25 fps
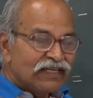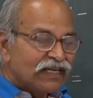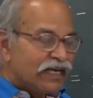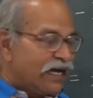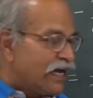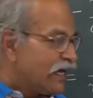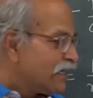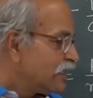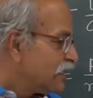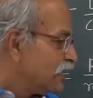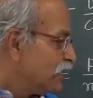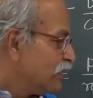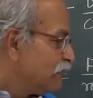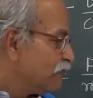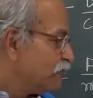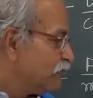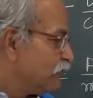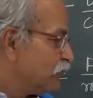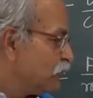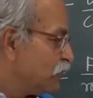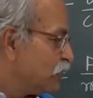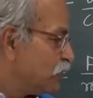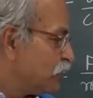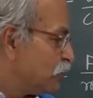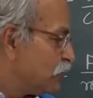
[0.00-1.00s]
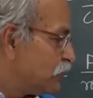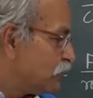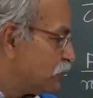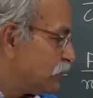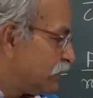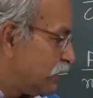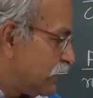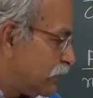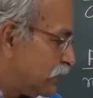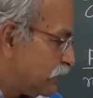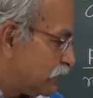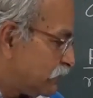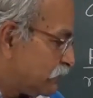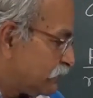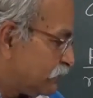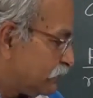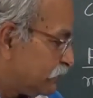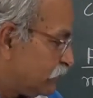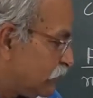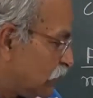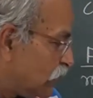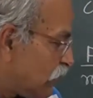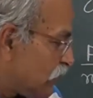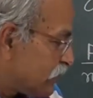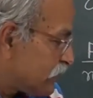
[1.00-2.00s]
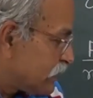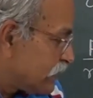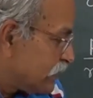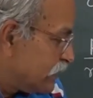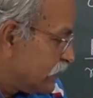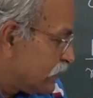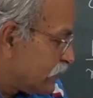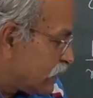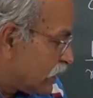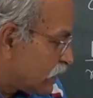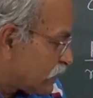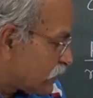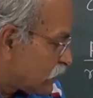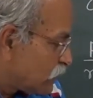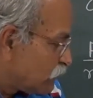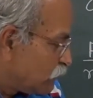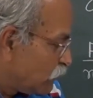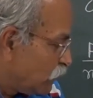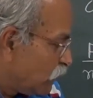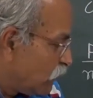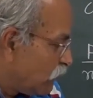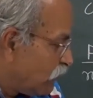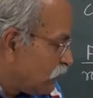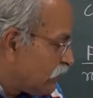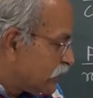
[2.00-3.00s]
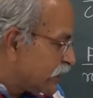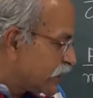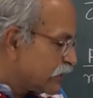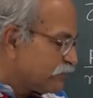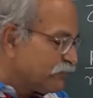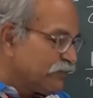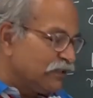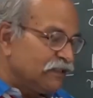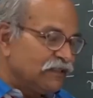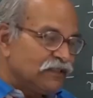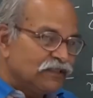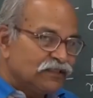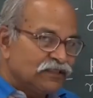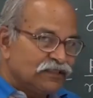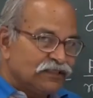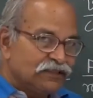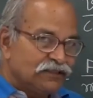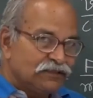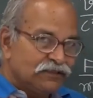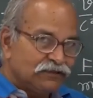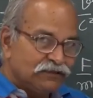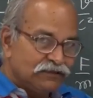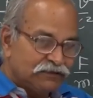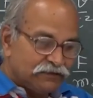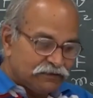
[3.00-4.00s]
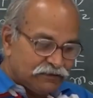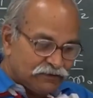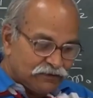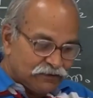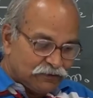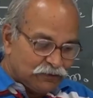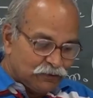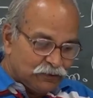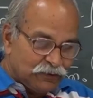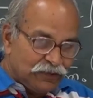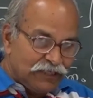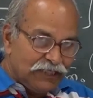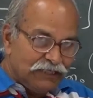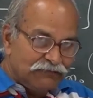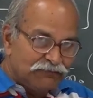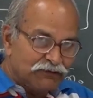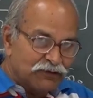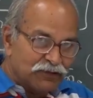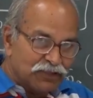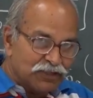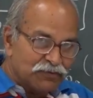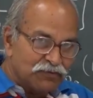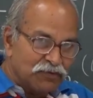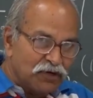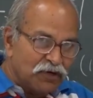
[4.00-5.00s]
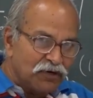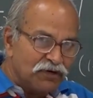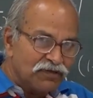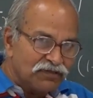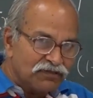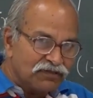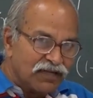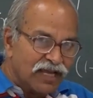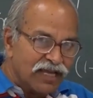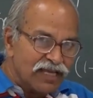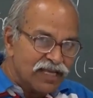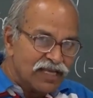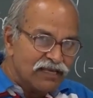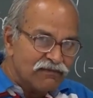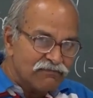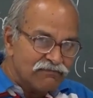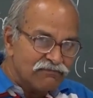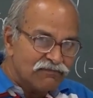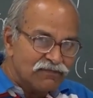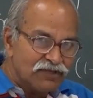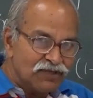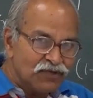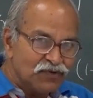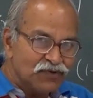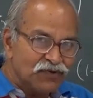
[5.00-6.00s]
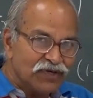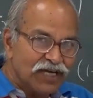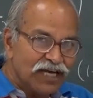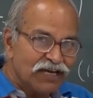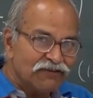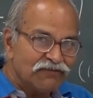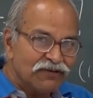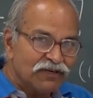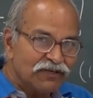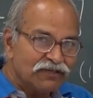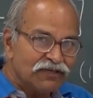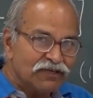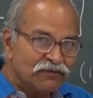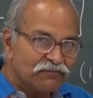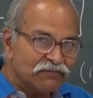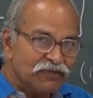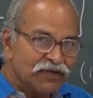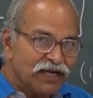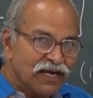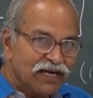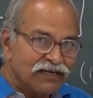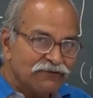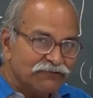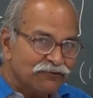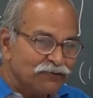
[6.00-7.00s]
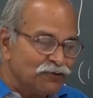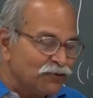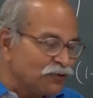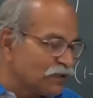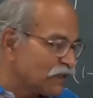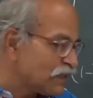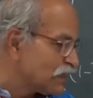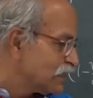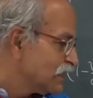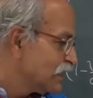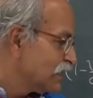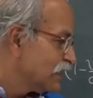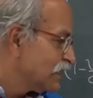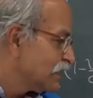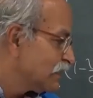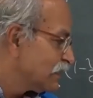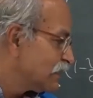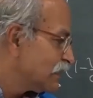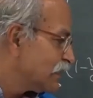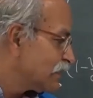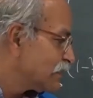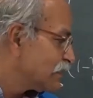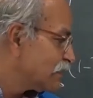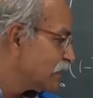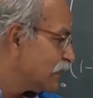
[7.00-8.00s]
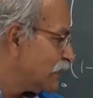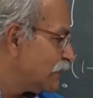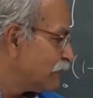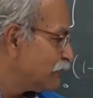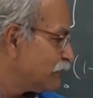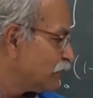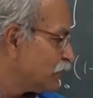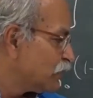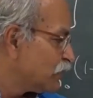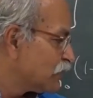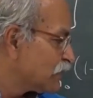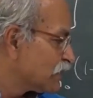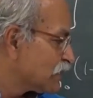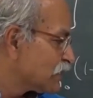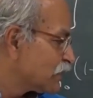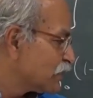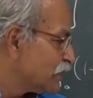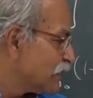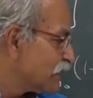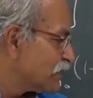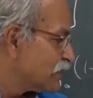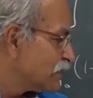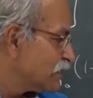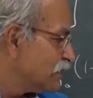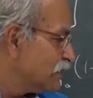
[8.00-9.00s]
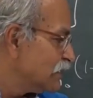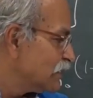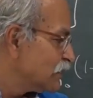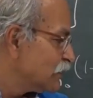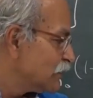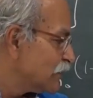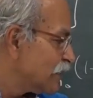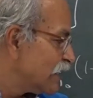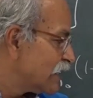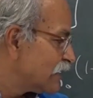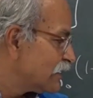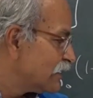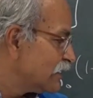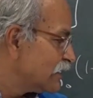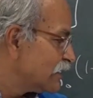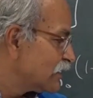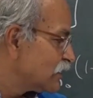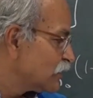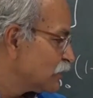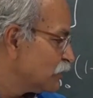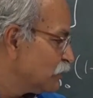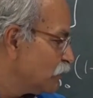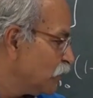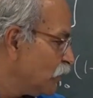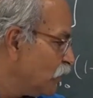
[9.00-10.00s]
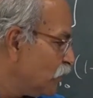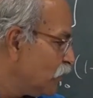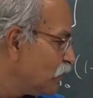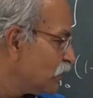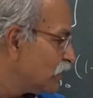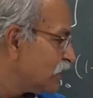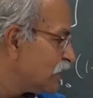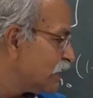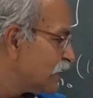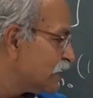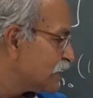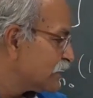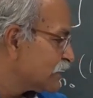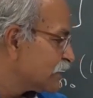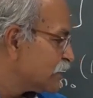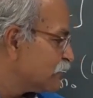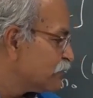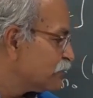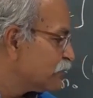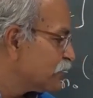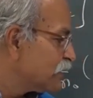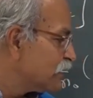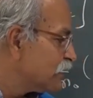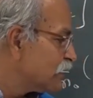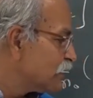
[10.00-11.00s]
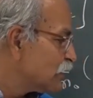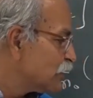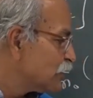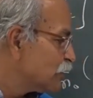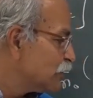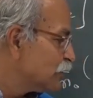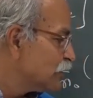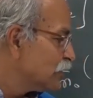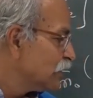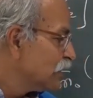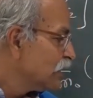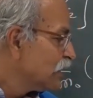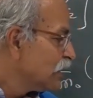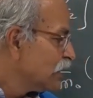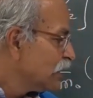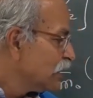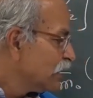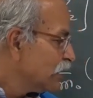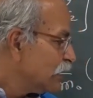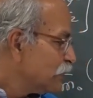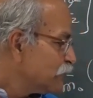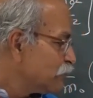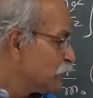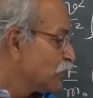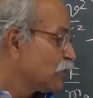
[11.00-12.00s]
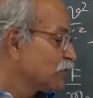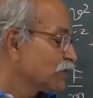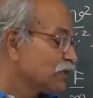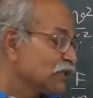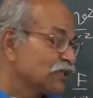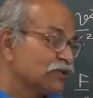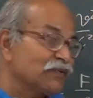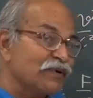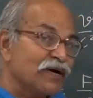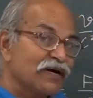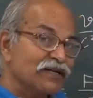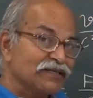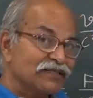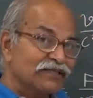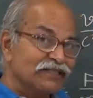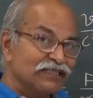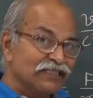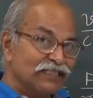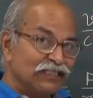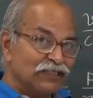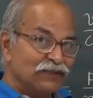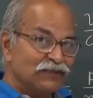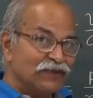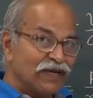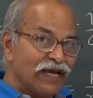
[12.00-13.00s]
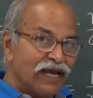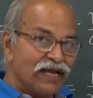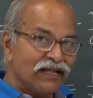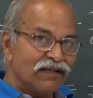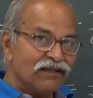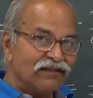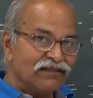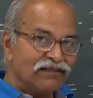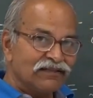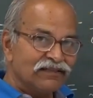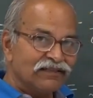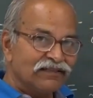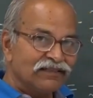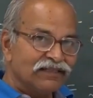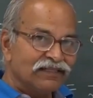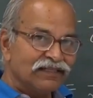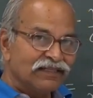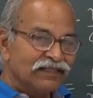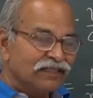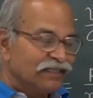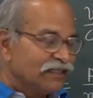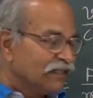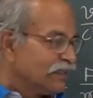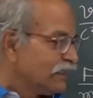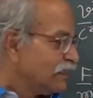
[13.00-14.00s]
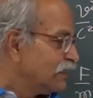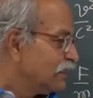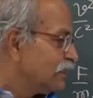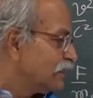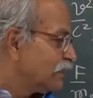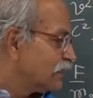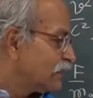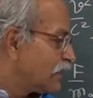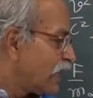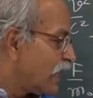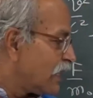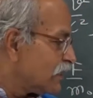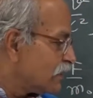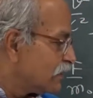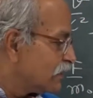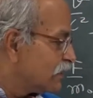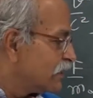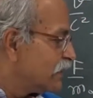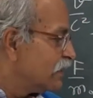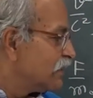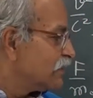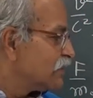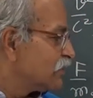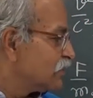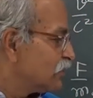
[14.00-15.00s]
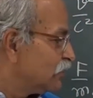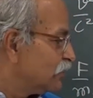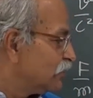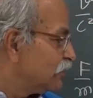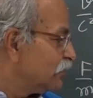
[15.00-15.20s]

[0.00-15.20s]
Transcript: And if velocities are small, that means only for small time you have applied force, that f naught square t square is small as compared to m naught square c square. In that case,